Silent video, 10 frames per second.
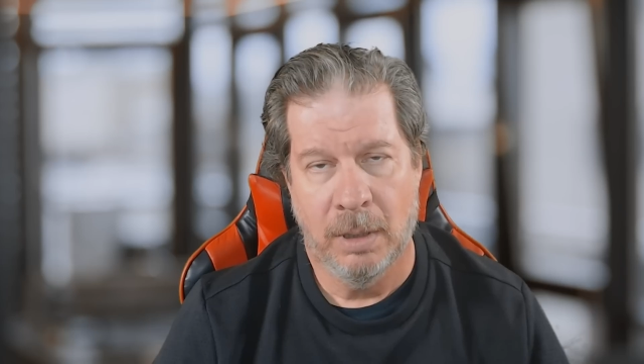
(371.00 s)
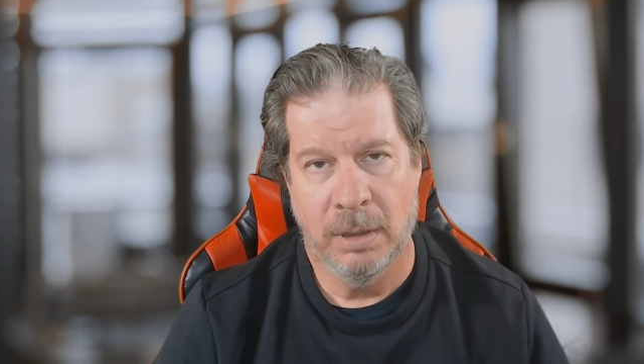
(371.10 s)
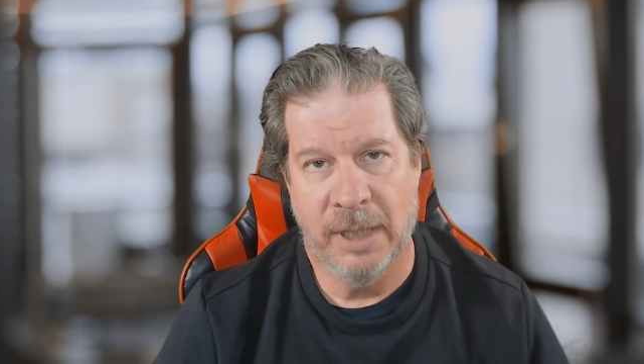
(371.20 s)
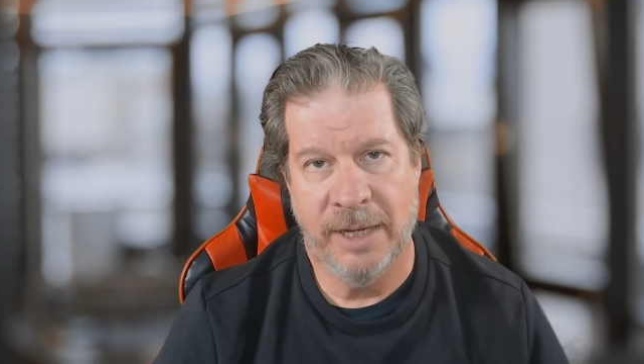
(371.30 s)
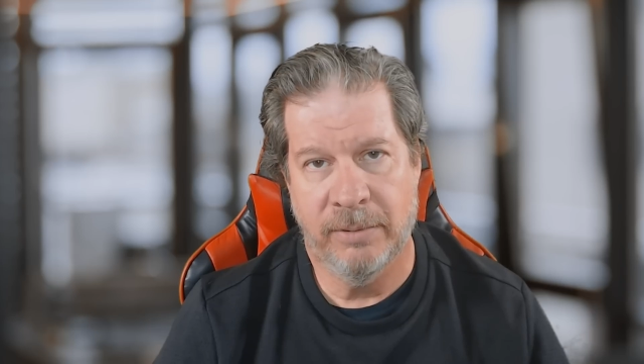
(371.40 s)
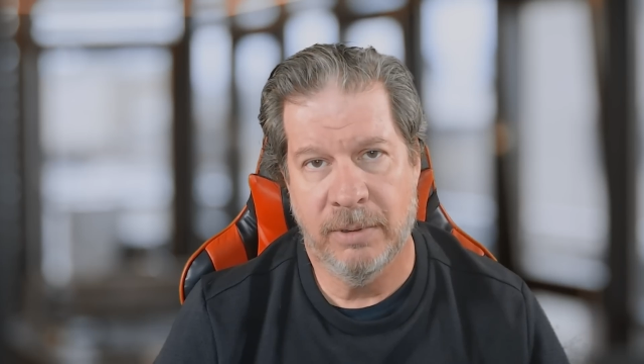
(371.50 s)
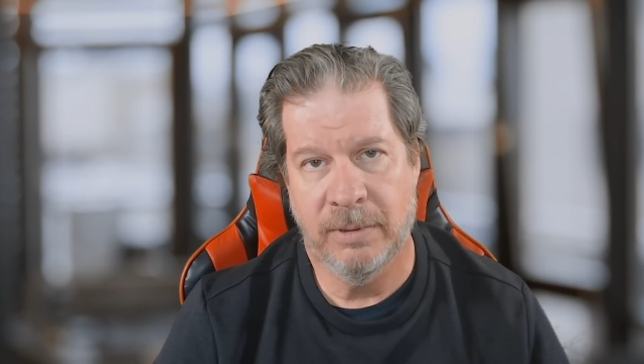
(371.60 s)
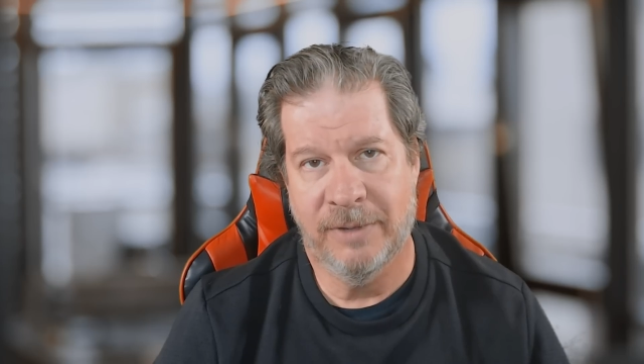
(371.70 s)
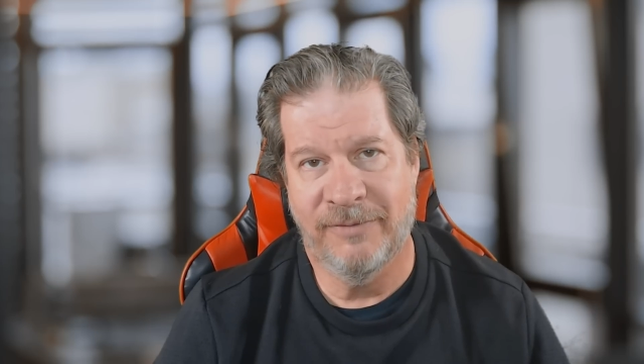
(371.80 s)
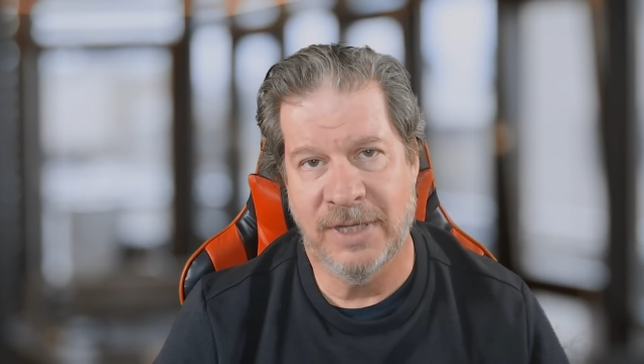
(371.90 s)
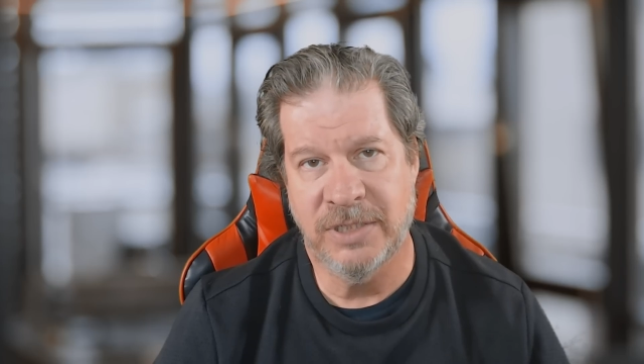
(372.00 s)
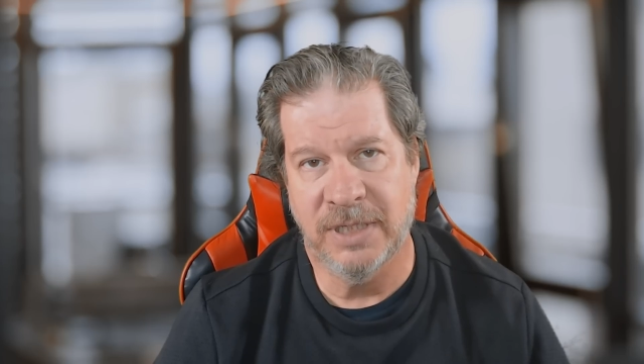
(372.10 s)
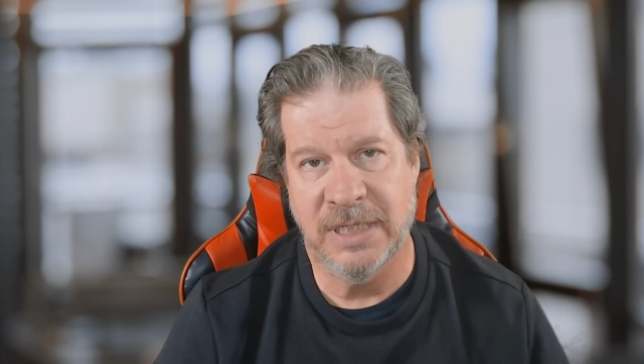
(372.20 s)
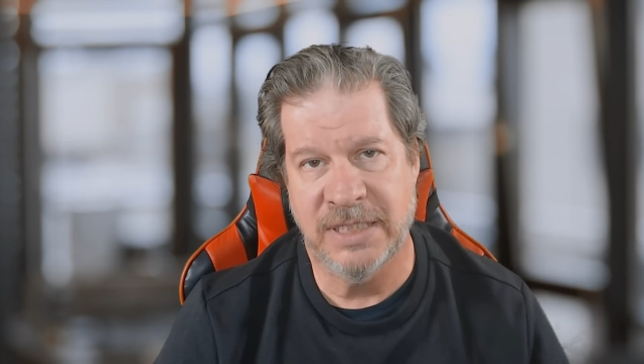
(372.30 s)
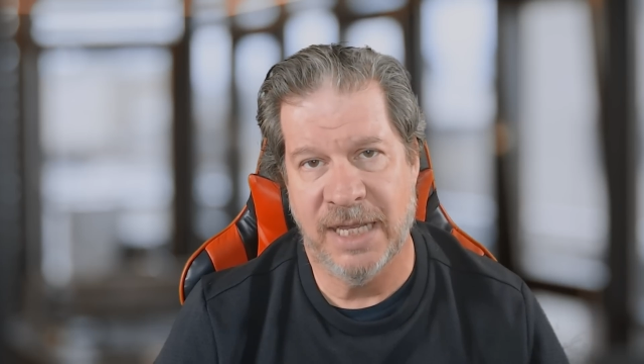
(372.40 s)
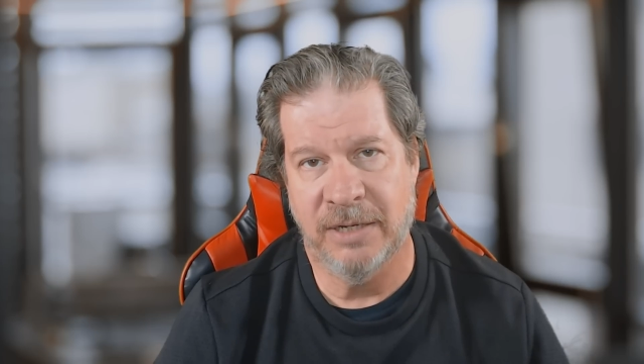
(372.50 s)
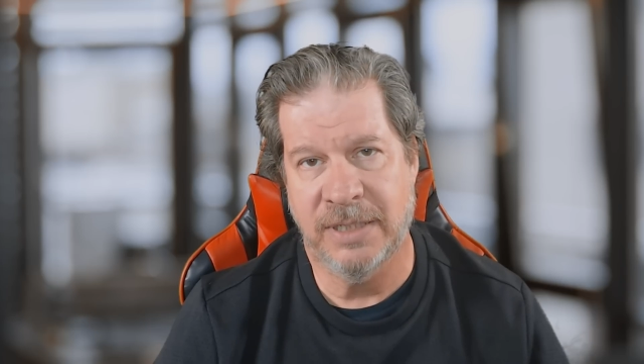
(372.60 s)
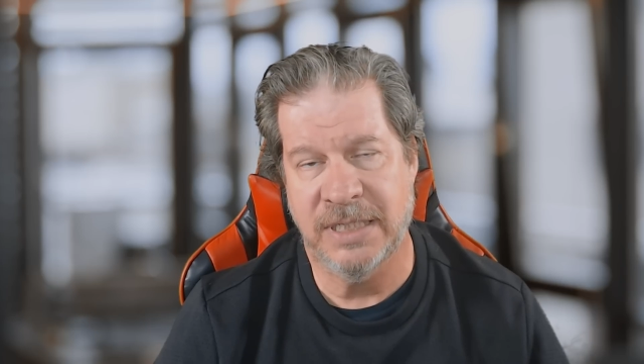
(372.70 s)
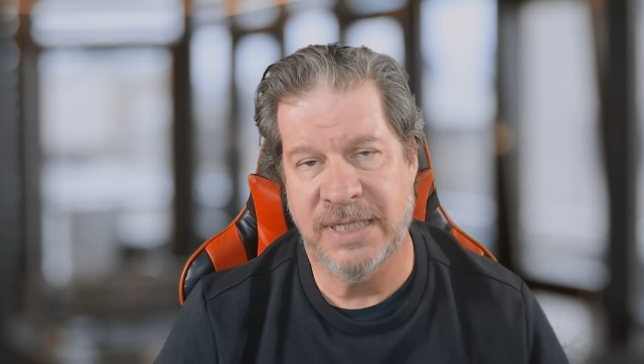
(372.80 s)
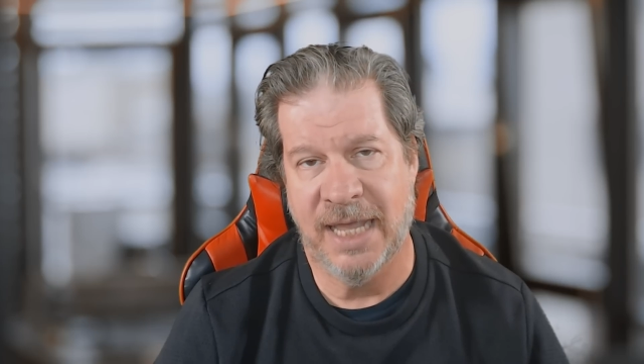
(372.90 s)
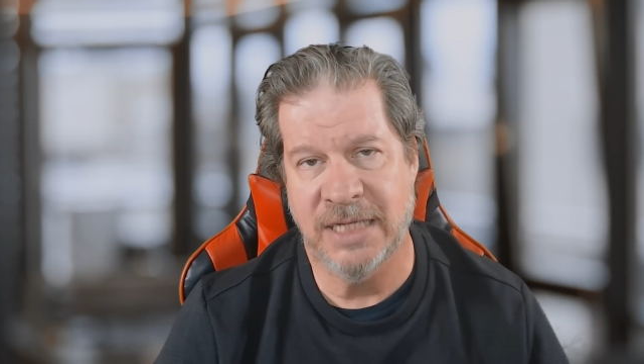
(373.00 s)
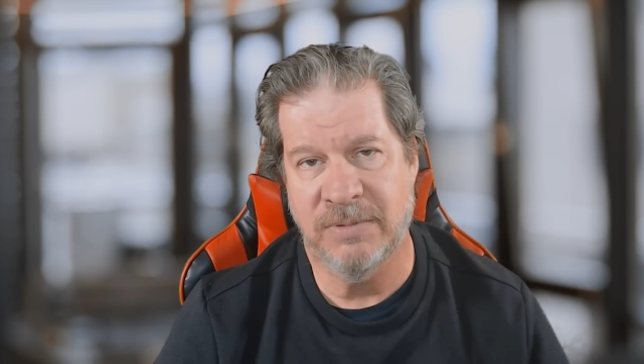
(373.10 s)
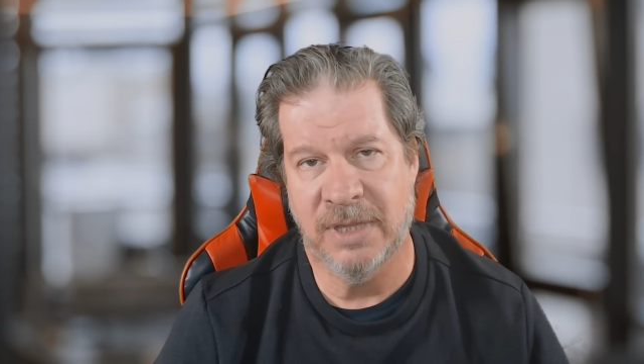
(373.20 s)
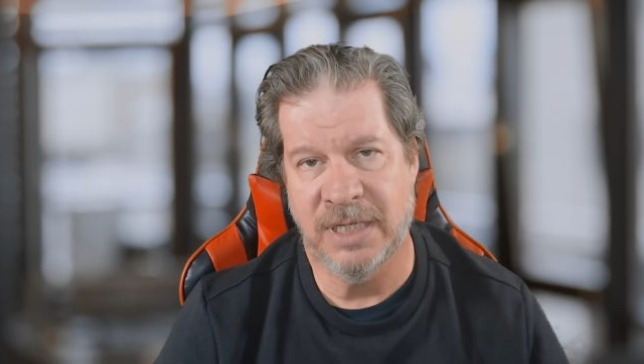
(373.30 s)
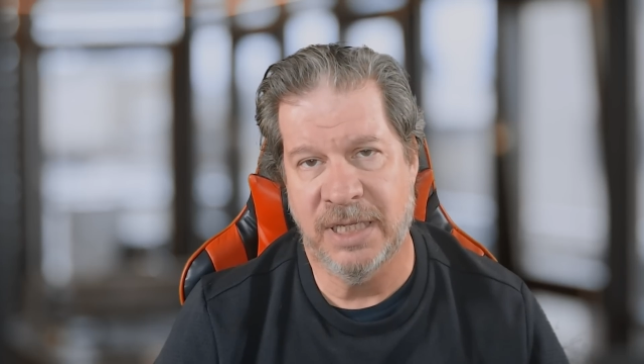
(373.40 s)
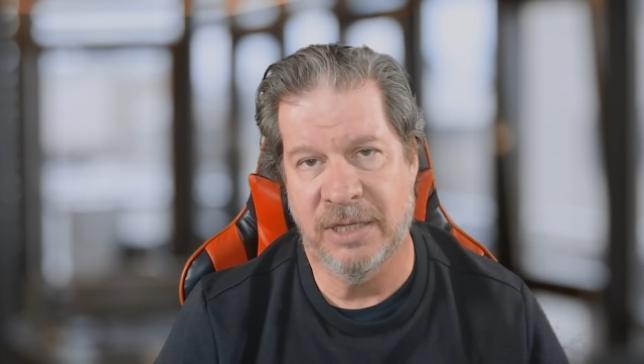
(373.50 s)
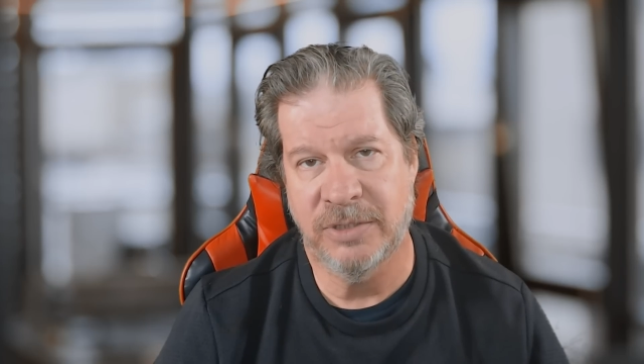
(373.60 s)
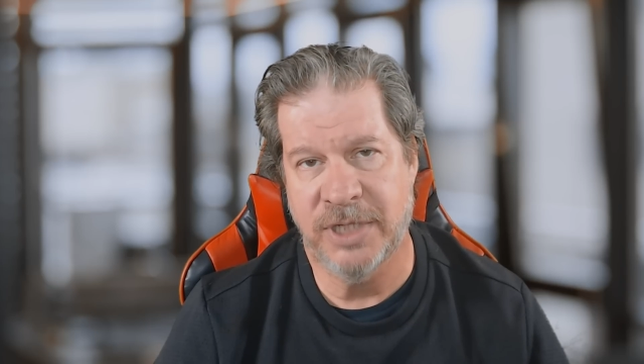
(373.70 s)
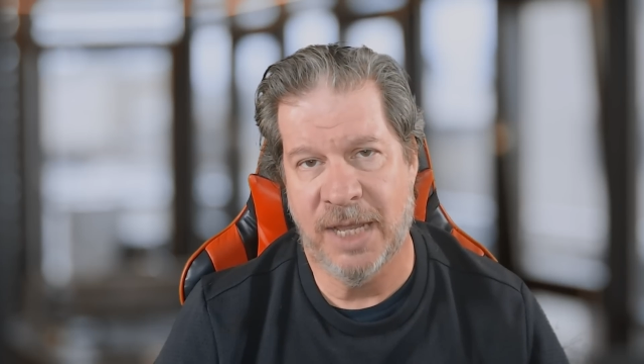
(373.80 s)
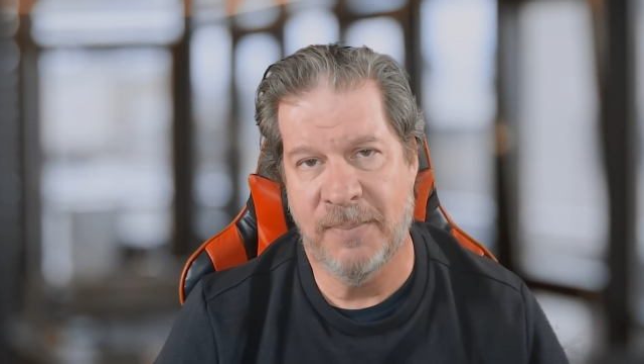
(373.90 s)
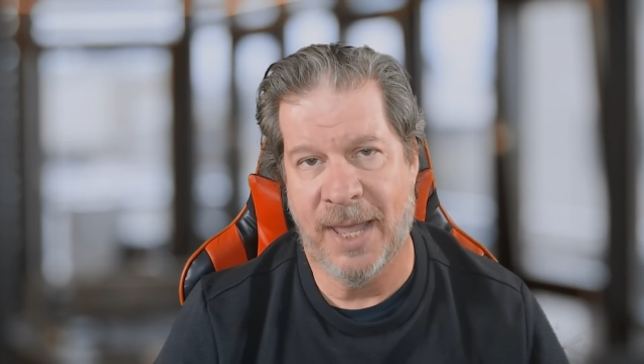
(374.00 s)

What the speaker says: Lederer eventually settled his case with the DOJ,